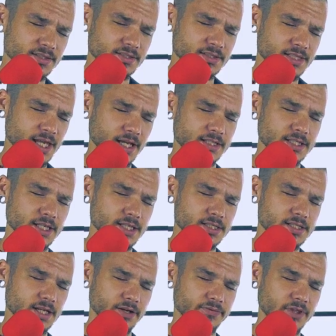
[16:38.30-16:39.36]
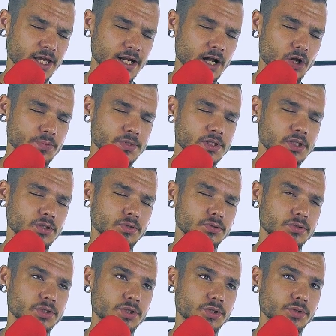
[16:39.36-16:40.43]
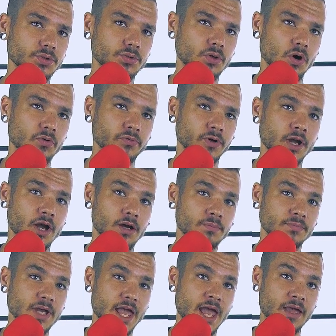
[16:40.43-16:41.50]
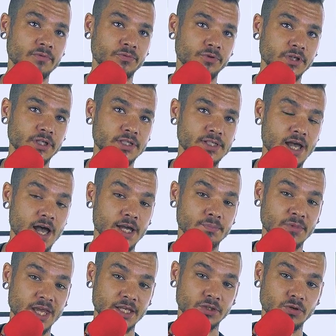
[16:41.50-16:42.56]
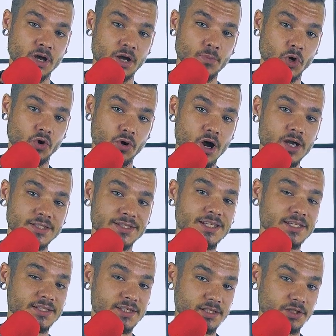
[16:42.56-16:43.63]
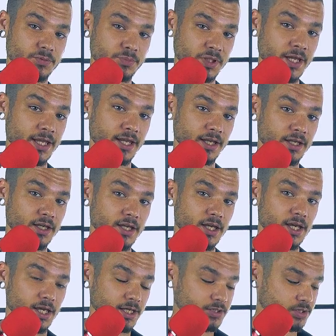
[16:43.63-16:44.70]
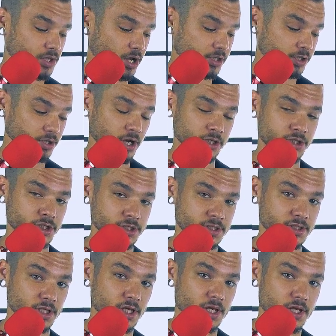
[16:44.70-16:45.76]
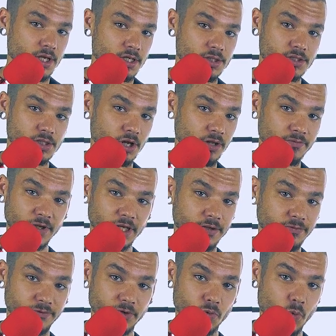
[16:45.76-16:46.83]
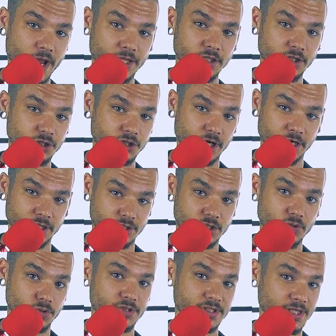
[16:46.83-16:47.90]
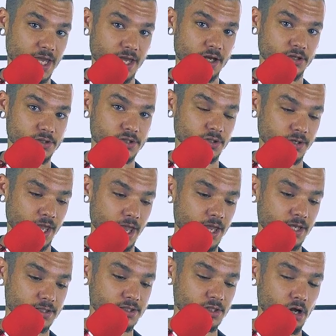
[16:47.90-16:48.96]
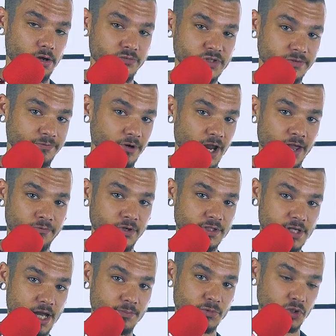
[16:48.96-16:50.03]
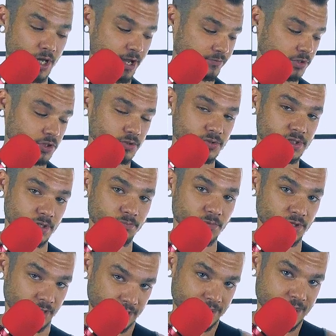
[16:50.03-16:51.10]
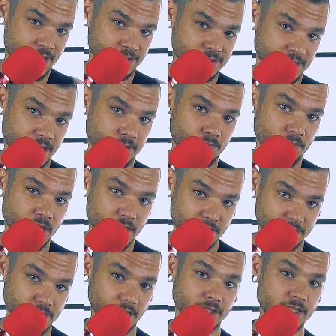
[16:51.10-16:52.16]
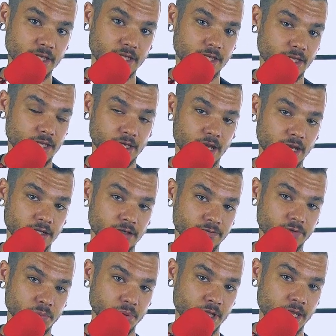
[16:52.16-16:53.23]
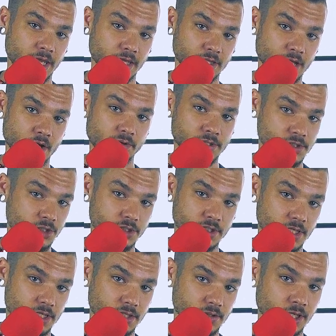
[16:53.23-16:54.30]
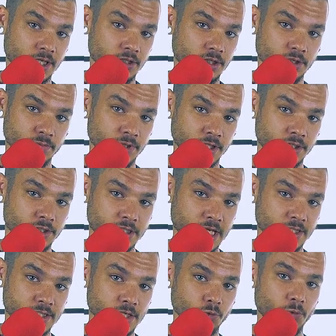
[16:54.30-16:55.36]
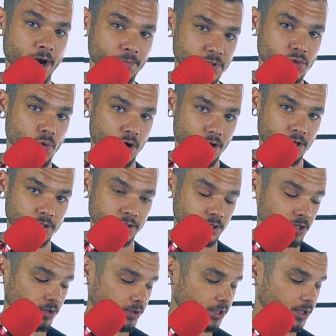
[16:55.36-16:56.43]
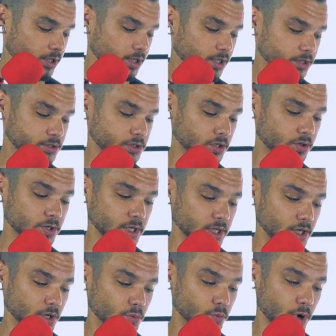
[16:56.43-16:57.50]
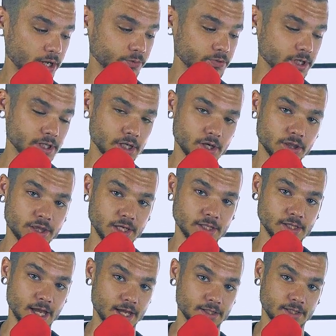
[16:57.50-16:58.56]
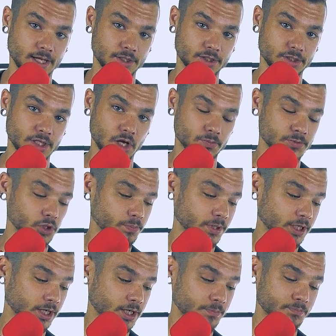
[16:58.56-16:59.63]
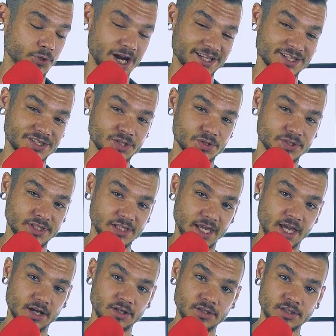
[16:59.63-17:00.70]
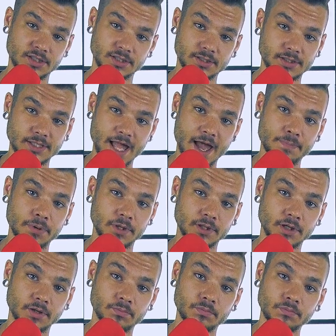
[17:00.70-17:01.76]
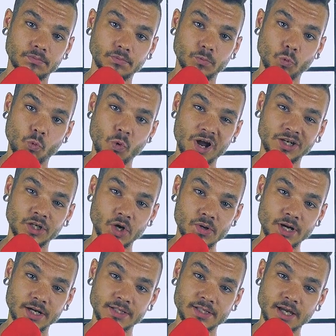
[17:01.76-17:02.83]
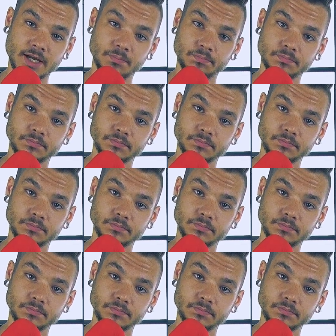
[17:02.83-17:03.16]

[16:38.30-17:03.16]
technique stuff that helps you to overcome every time that you come across this in your playing. You're not just solving it for when you're trying to do scales, okay? It solves it for every time you have to do something like that same technique in any of your playing. Now it's just in your technique repertoire, you know? So one really good thing that just helps opening it up, practice those scales, slapping them one note at a time.